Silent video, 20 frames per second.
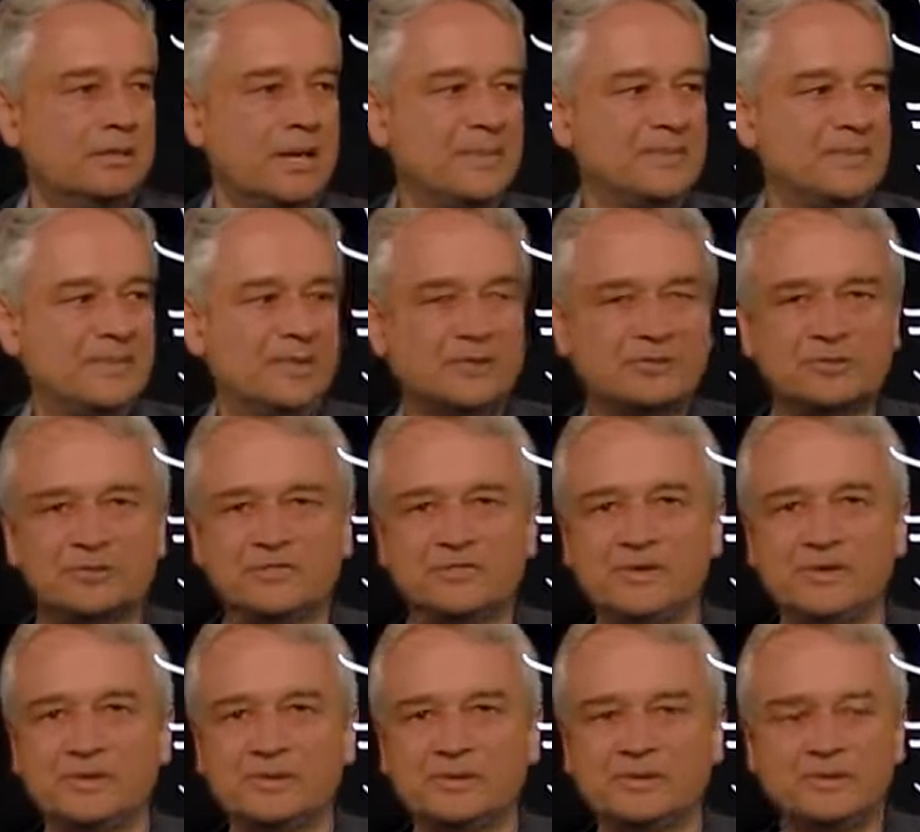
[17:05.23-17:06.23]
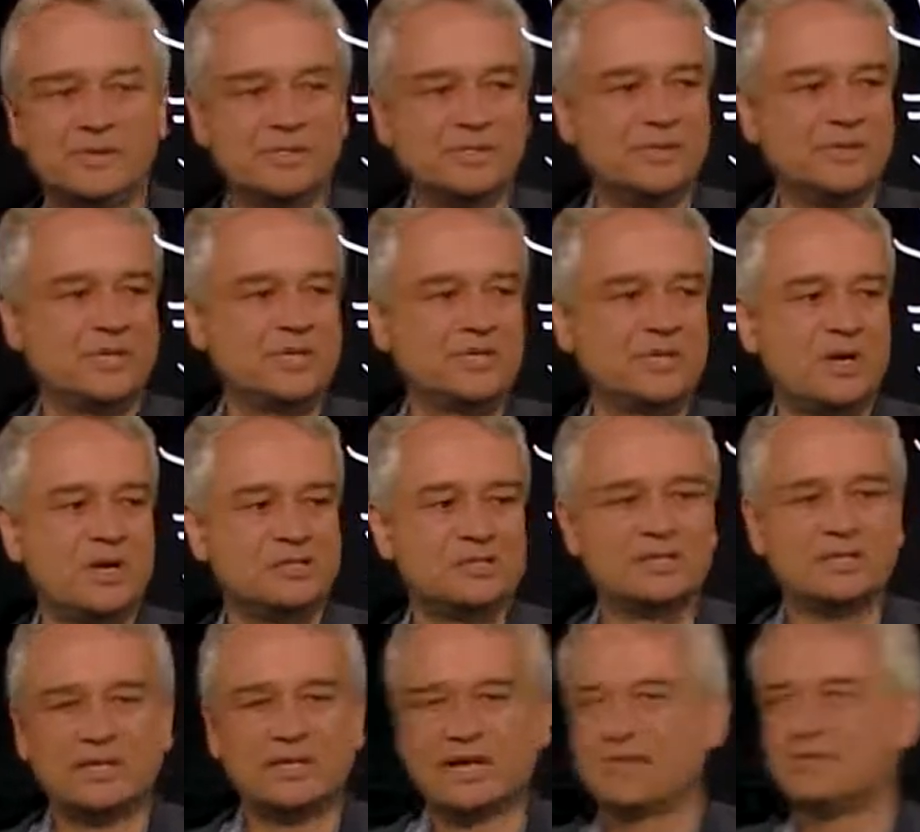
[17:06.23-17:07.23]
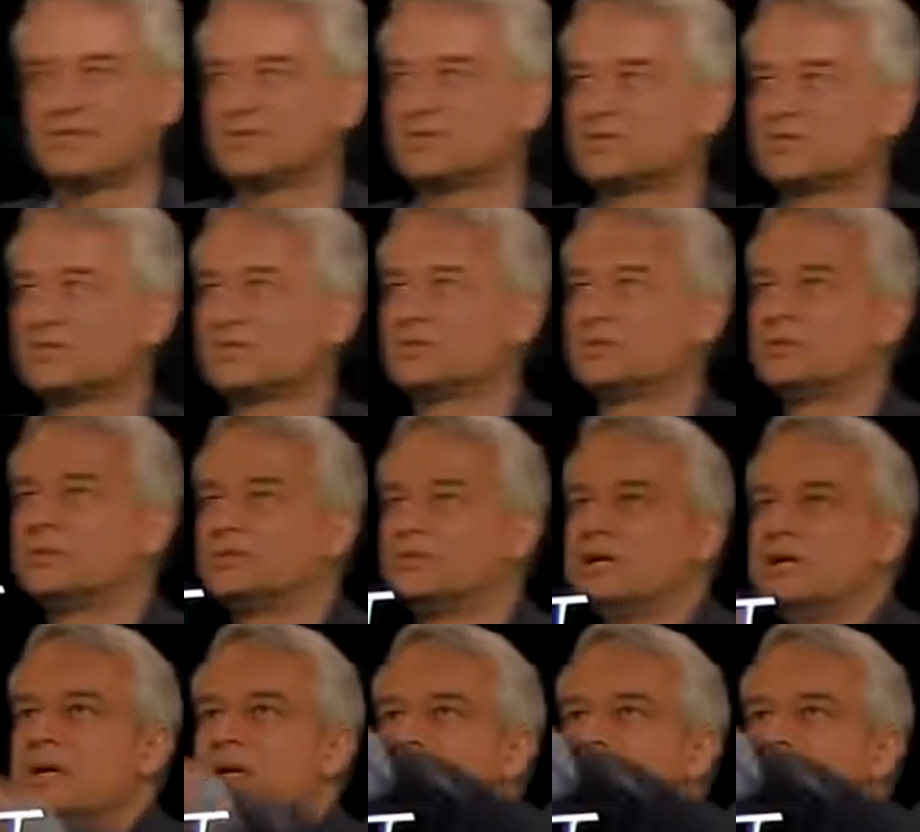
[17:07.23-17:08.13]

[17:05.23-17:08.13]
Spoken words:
times the electric field. So this constant that I've just circled